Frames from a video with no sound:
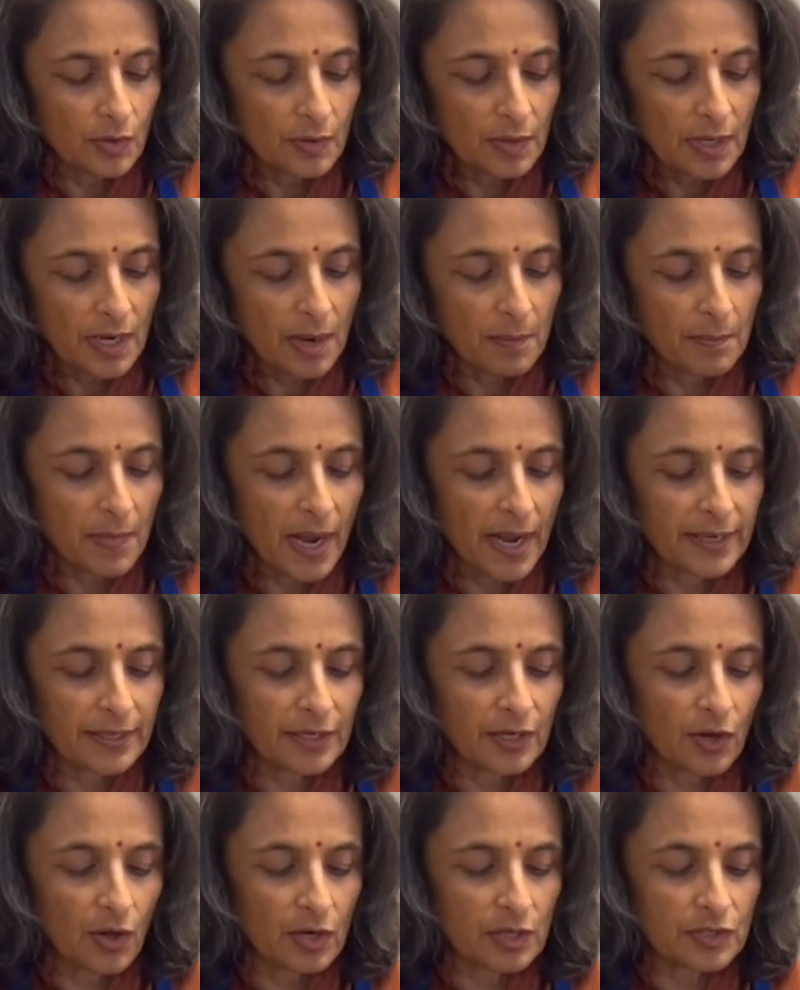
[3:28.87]
combine
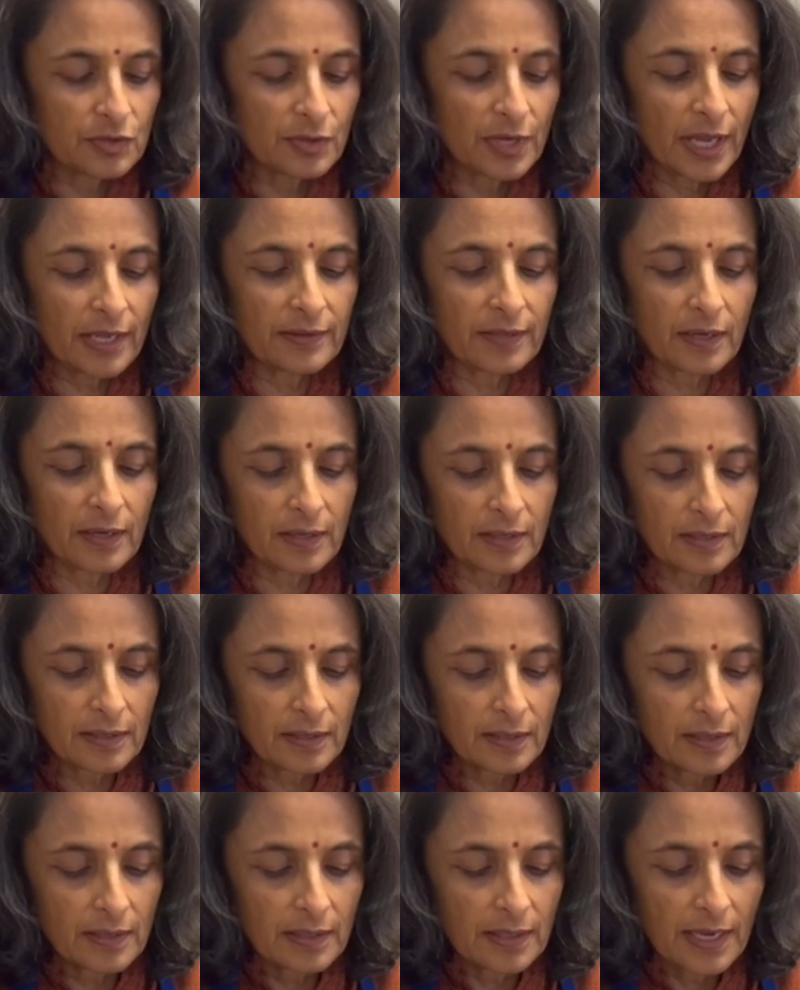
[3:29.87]
it all together,
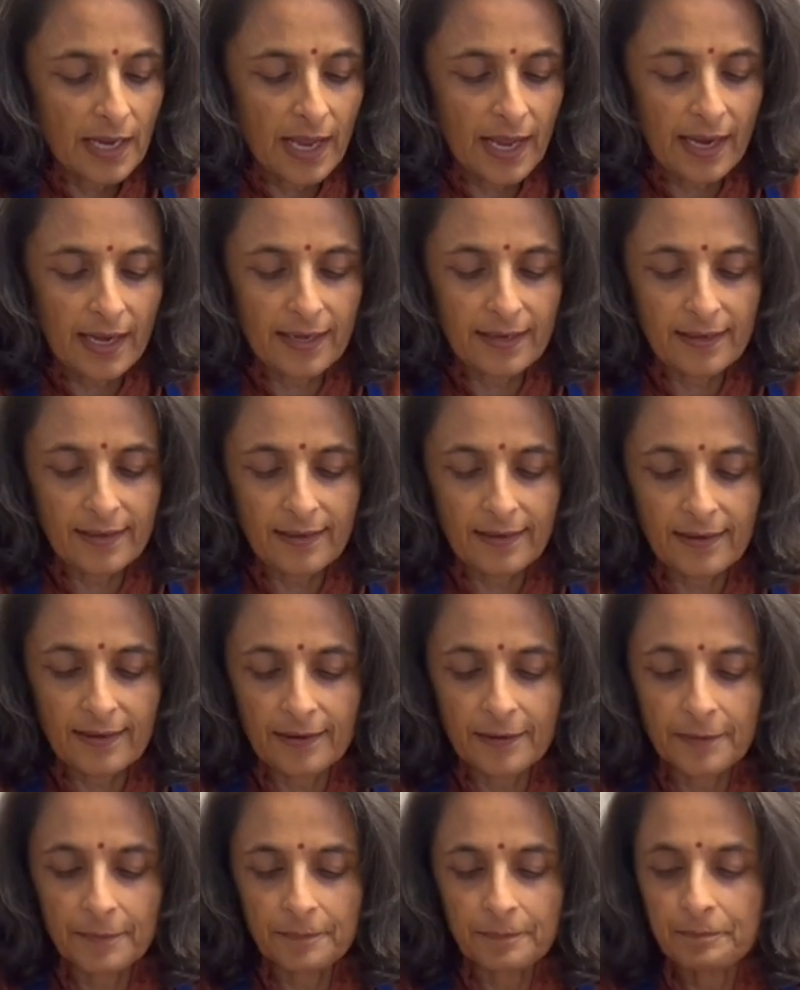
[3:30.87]
and
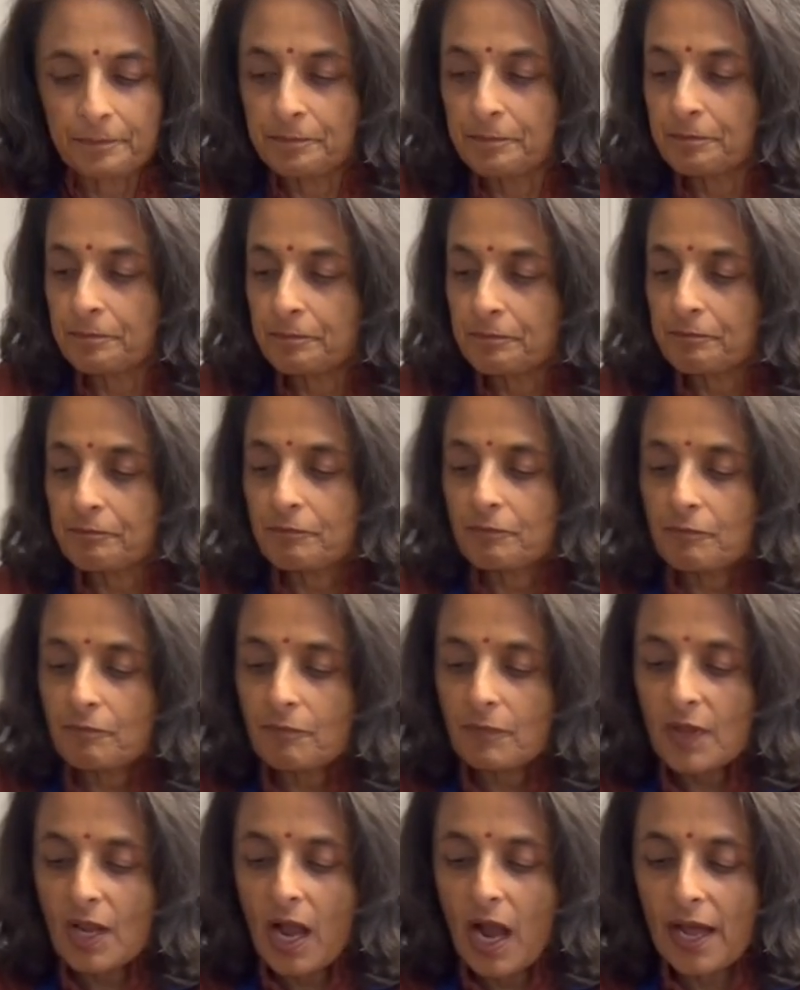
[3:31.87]

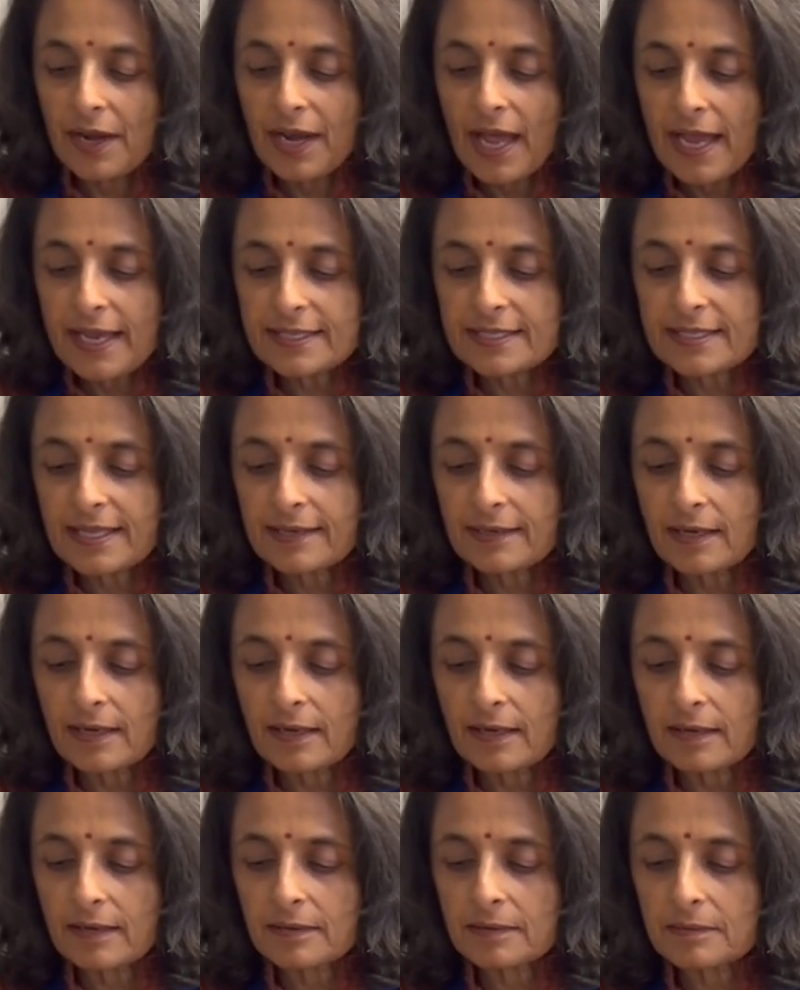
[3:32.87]
a nice
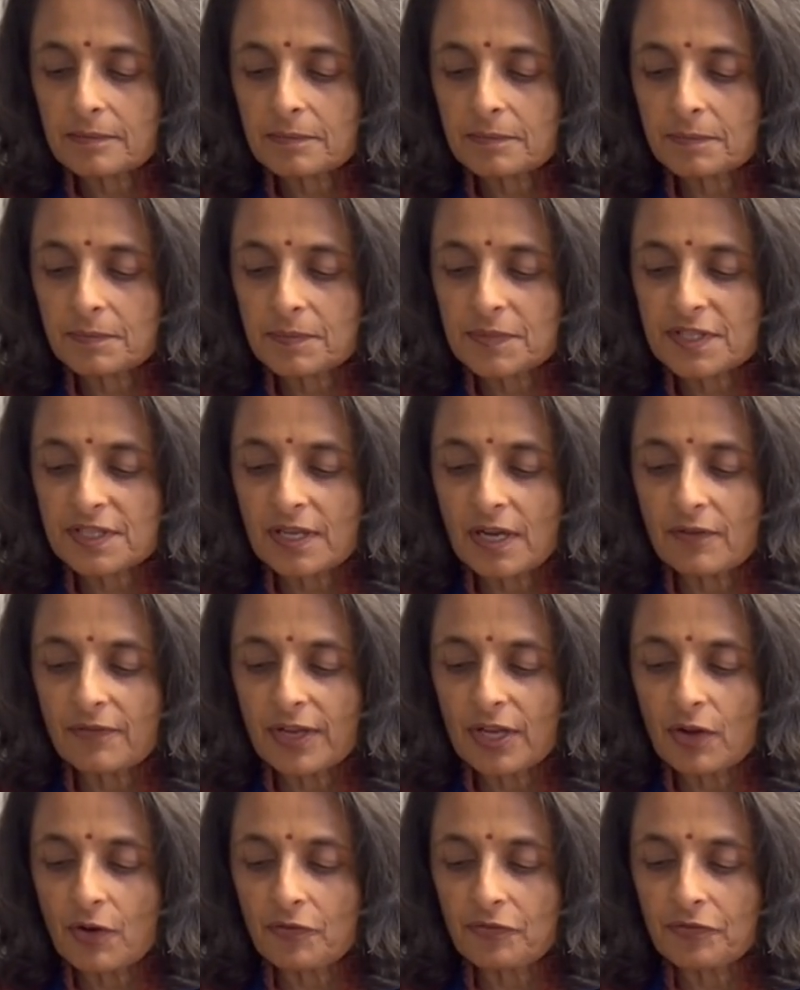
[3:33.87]

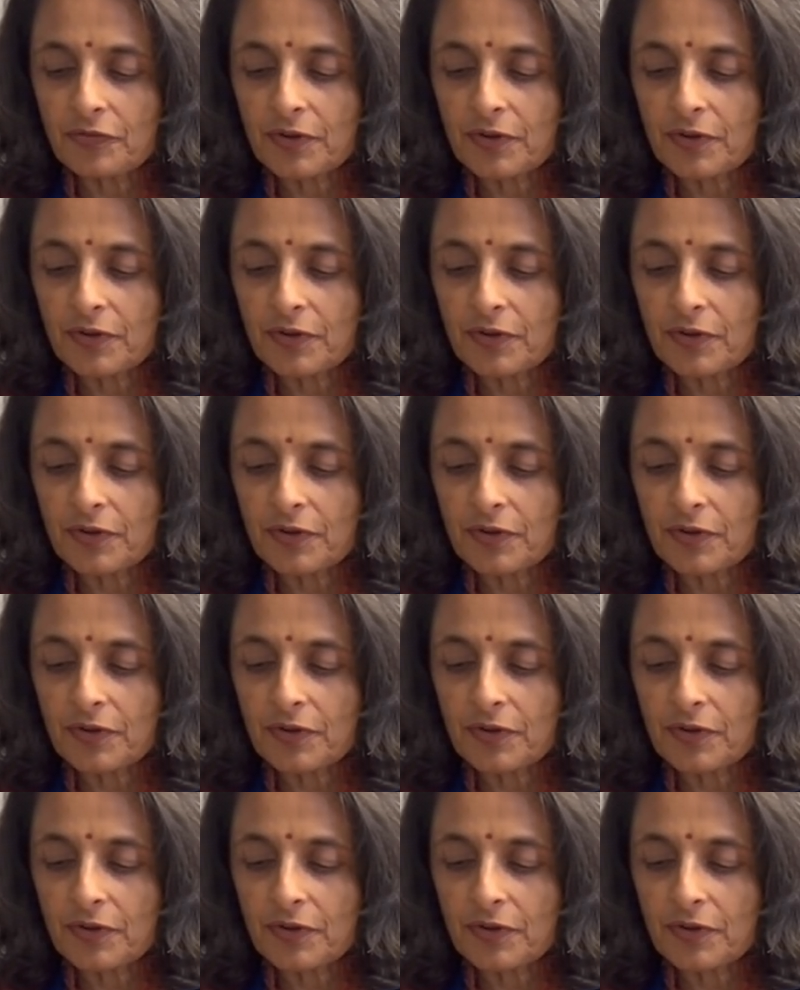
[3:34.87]
serving of